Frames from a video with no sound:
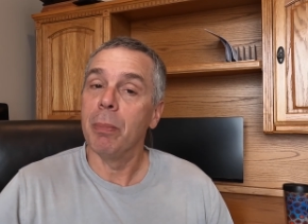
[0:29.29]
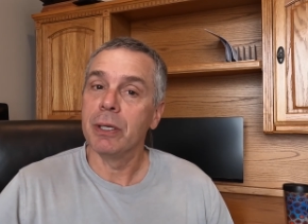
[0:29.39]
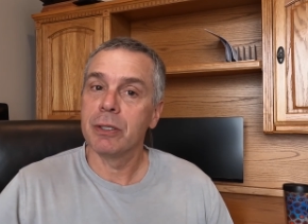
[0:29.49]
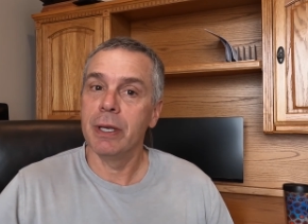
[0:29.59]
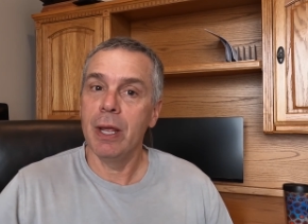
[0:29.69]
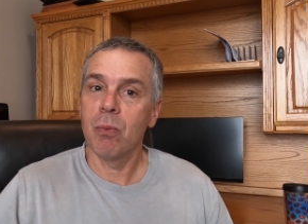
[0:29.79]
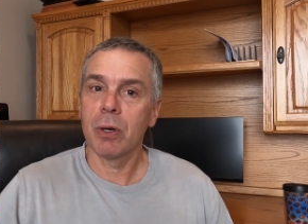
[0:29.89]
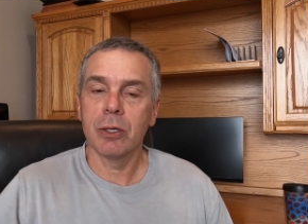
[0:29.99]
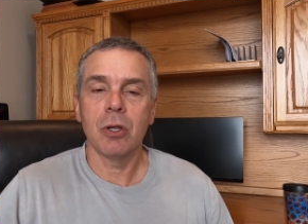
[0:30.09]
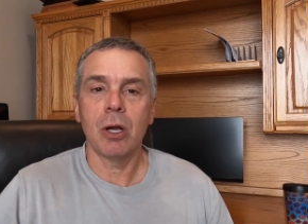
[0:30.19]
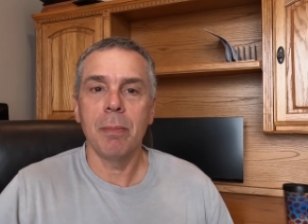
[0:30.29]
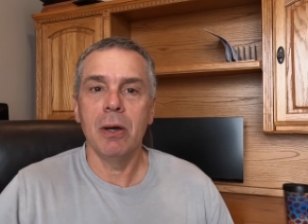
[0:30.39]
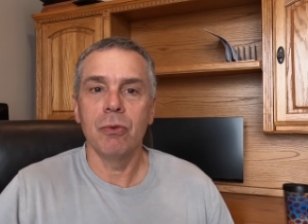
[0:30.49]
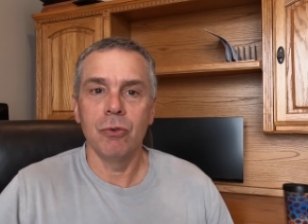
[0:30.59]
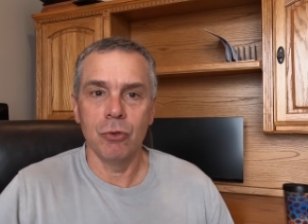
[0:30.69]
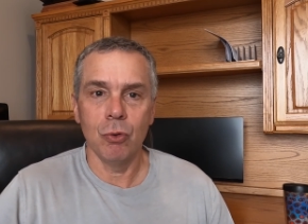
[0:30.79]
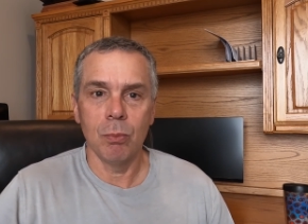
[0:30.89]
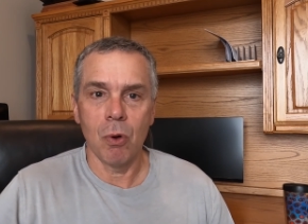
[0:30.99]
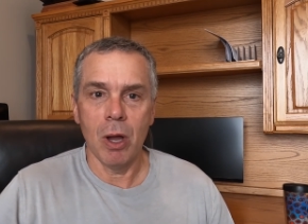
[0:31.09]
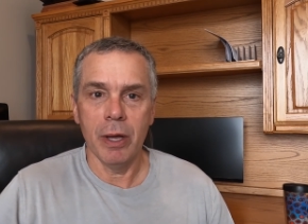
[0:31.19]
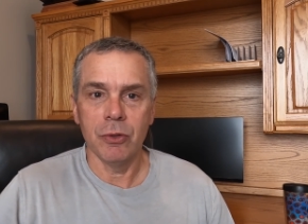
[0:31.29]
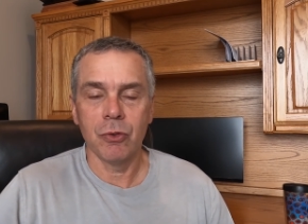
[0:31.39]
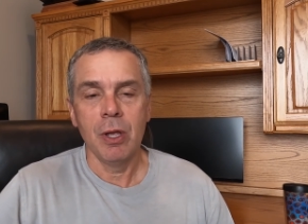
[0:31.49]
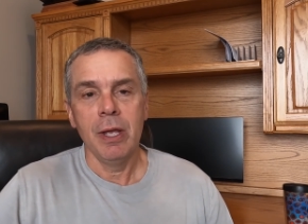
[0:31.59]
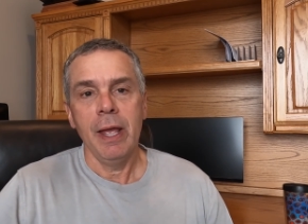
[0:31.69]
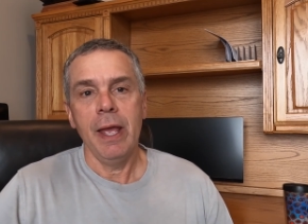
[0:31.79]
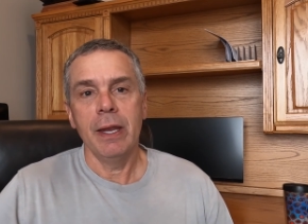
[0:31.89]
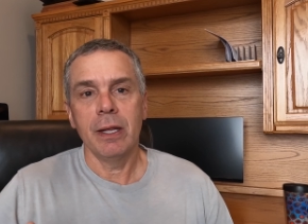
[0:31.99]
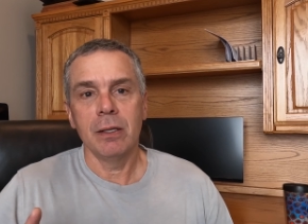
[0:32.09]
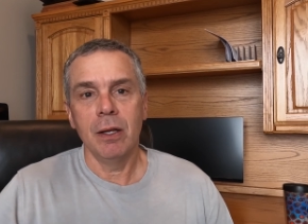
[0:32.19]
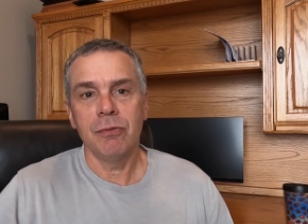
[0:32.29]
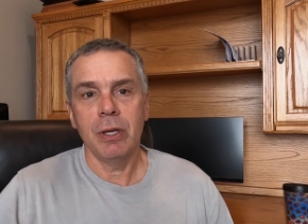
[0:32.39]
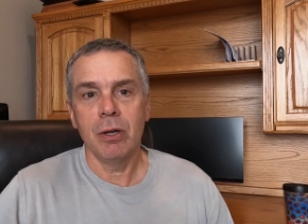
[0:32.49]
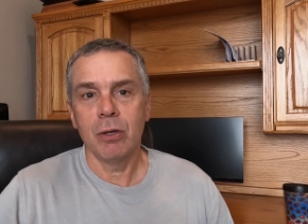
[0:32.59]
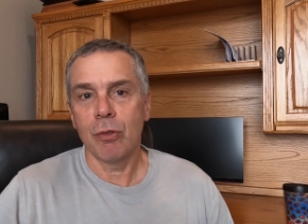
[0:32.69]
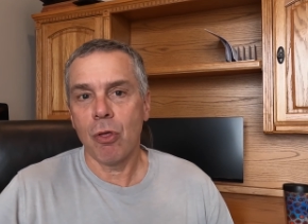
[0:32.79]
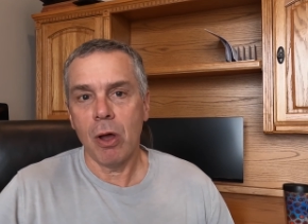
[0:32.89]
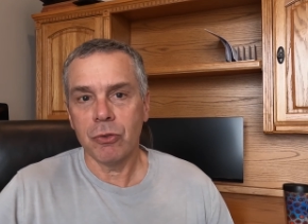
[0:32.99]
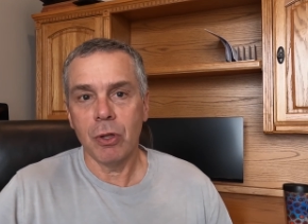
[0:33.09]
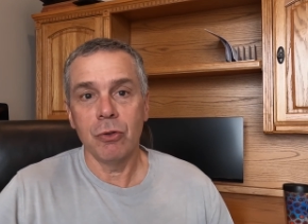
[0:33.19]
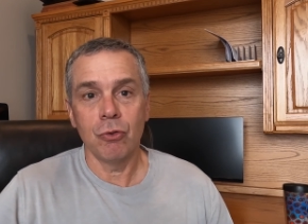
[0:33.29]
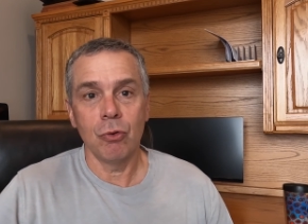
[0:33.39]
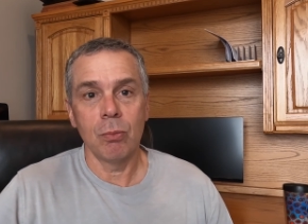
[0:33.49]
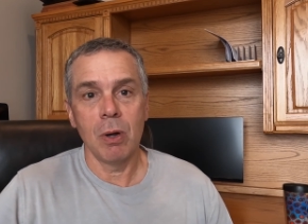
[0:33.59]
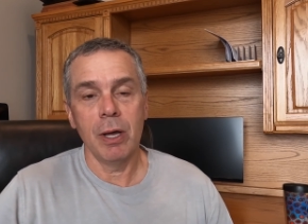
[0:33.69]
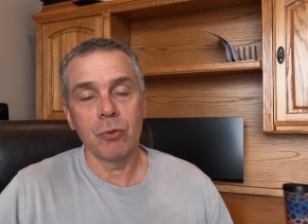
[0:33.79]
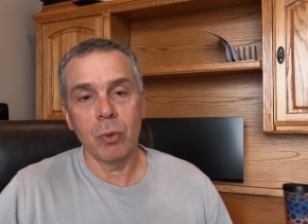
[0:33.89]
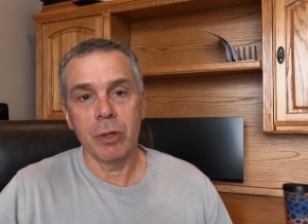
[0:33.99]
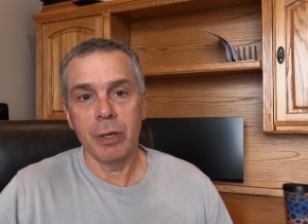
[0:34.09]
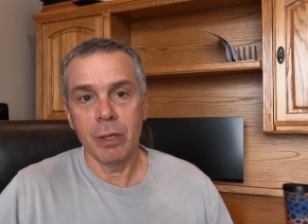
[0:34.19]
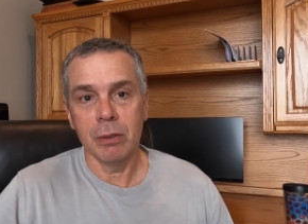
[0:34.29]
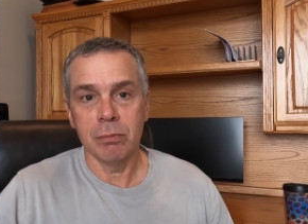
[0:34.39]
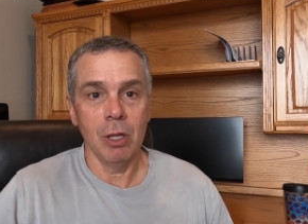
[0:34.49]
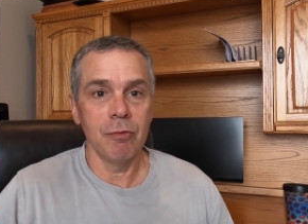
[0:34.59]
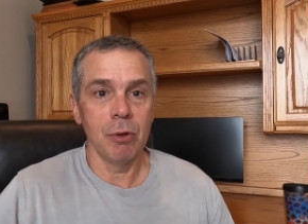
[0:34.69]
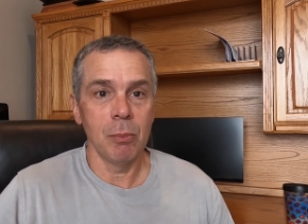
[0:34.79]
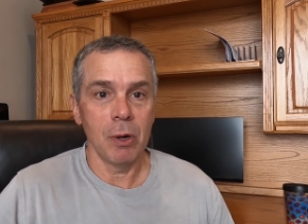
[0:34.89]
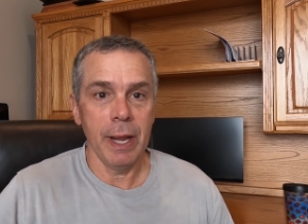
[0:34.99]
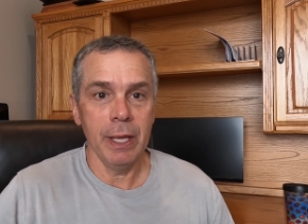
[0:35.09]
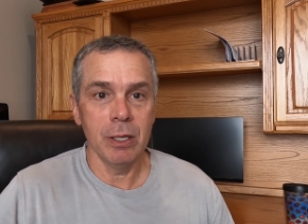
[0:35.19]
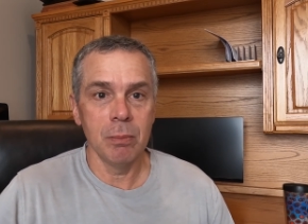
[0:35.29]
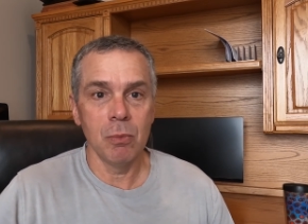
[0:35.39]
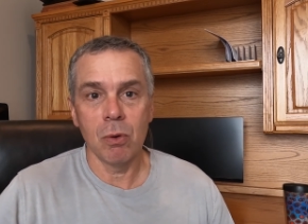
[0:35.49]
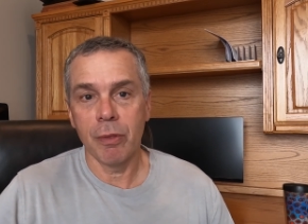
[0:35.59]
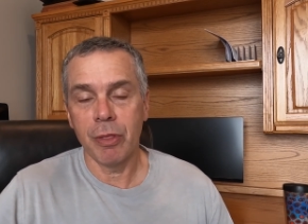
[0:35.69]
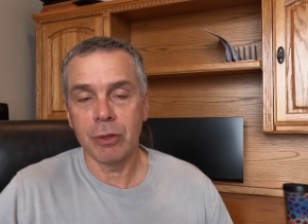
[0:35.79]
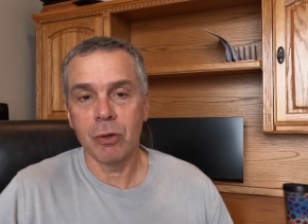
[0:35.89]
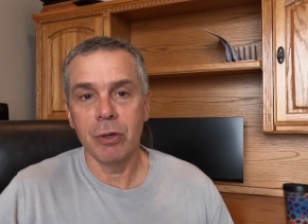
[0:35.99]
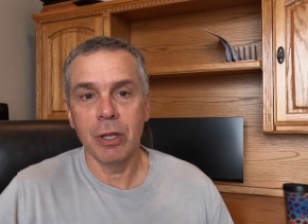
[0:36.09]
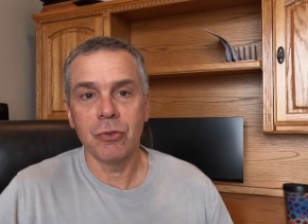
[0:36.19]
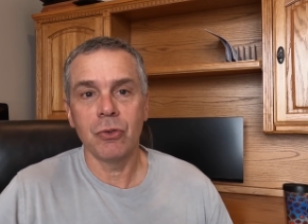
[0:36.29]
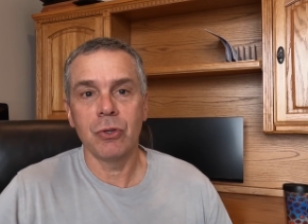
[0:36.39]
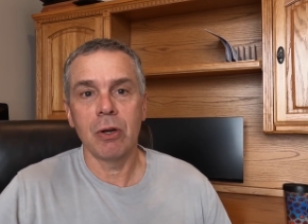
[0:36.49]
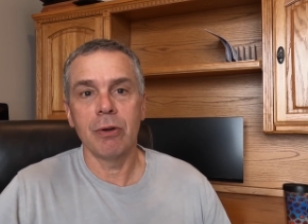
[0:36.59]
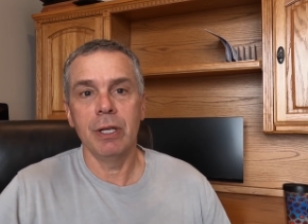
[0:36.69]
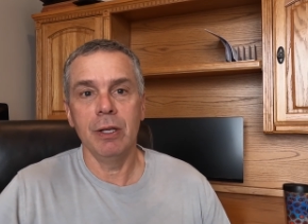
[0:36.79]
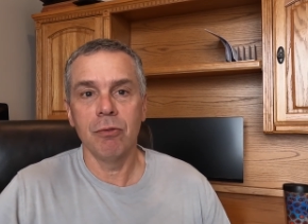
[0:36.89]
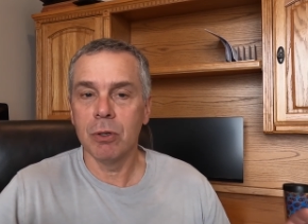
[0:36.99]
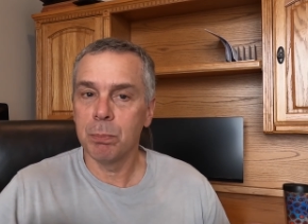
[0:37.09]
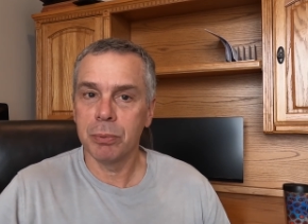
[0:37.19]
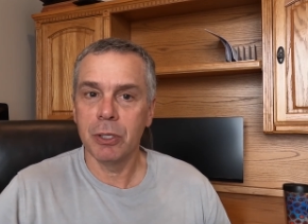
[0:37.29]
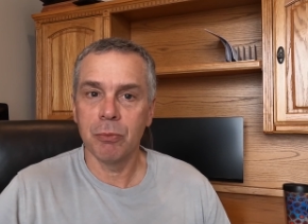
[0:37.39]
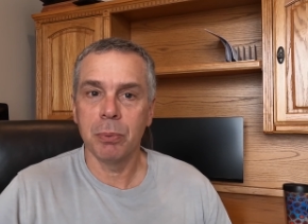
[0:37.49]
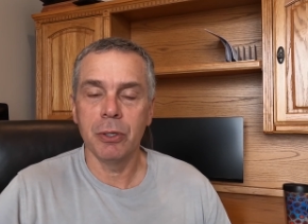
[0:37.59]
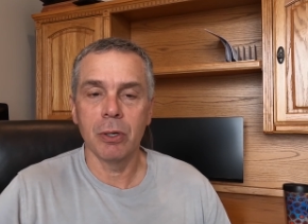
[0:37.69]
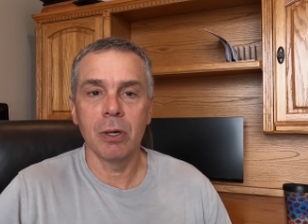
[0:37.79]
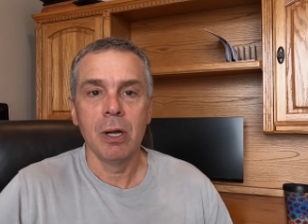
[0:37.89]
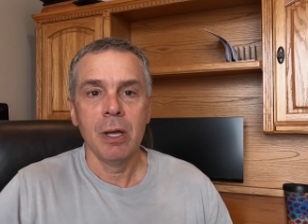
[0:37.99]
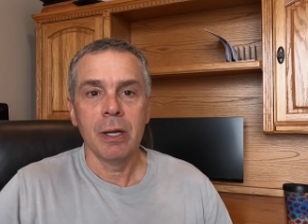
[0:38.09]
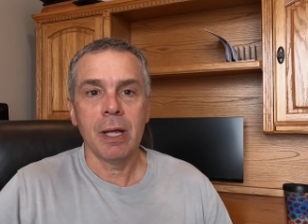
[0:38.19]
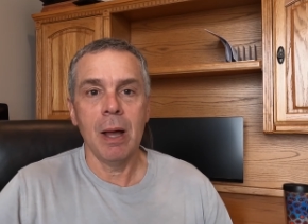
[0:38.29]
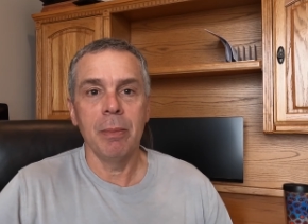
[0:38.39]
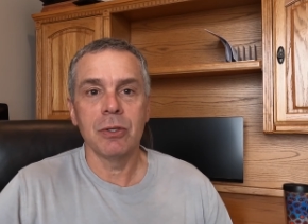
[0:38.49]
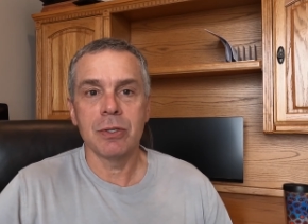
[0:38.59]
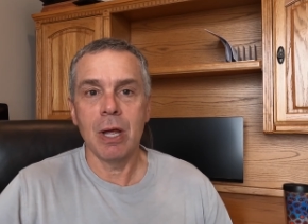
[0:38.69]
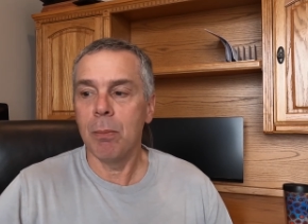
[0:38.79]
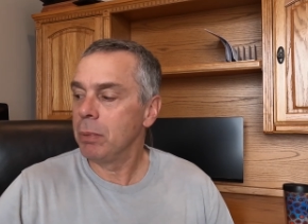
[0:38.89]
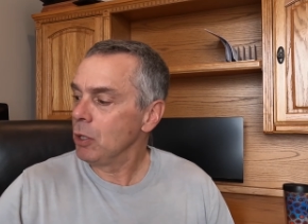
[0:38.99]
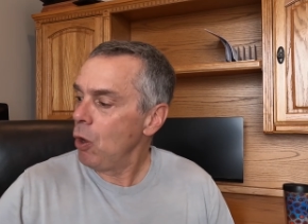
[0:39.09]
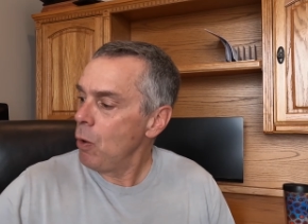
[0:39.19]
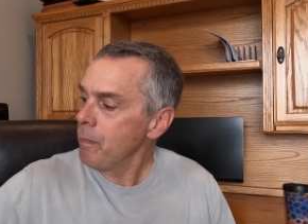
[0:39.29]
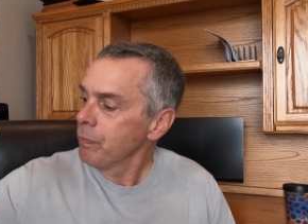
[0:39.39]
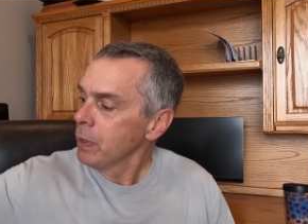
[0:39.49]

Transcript: But today we're gonna talk about zoom rods. And I'd love to hear your thoughts on Zoom rods, whether you love them or hate them or think they're a necessary evil. Please put your comments down below.